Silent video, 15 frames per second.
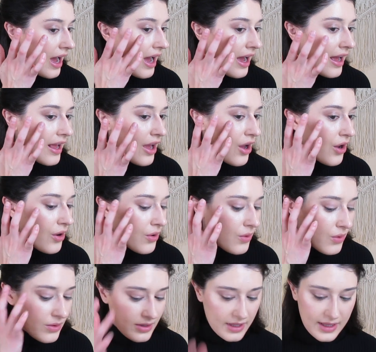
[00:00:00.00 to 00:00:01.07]
I
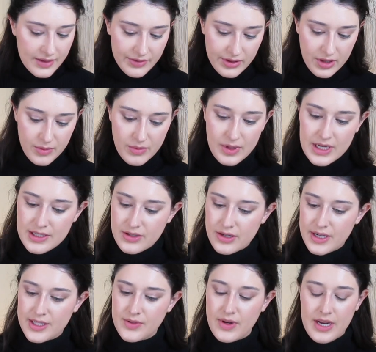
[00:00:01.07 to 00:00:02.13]
own the Living Luminizer.
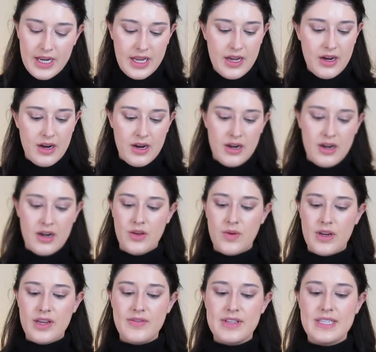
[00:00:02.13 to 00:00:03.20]
It's right here. You
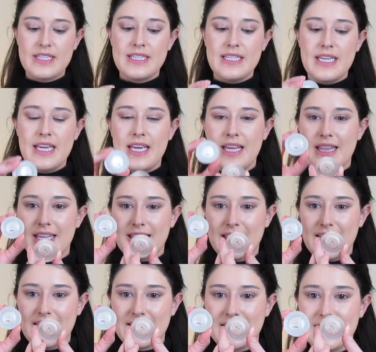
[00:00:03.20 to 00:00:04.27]
can even see that
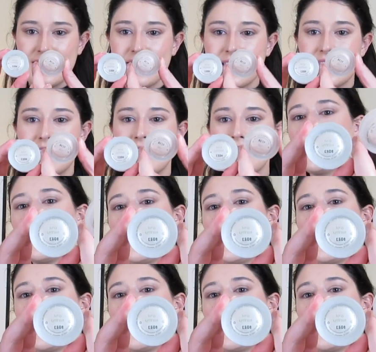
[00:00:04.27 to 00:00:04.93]
this is...